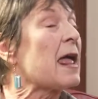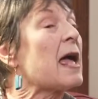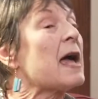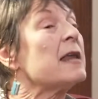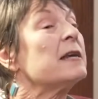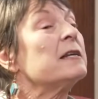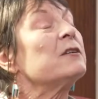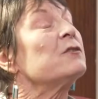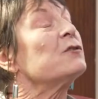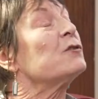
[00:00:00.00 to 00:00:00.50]

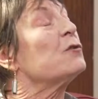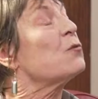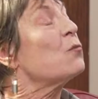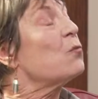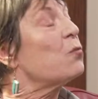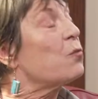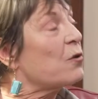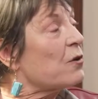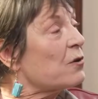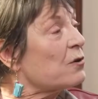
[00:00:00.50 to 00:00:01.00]
And it is the
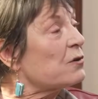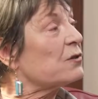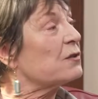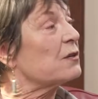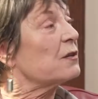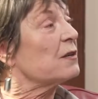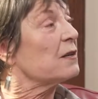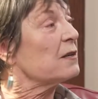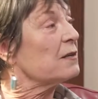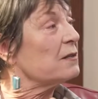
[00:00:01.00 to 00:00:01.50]

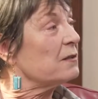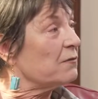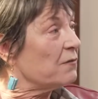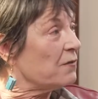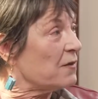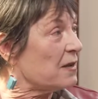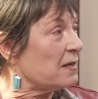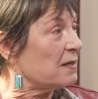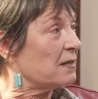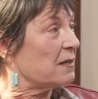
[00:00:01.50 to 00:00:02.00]
worst
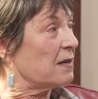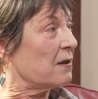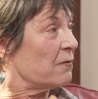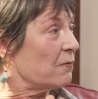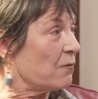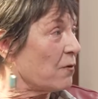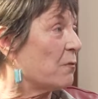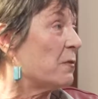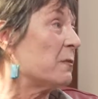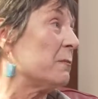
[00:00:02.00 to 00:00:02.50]
defeat in
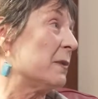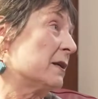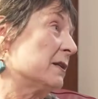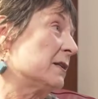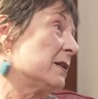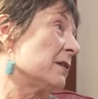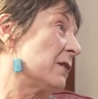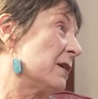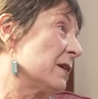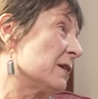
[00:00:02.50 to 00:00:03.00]
Roman
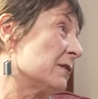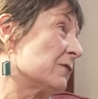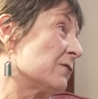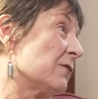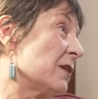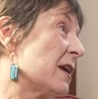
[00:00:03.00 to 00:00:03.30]
military history.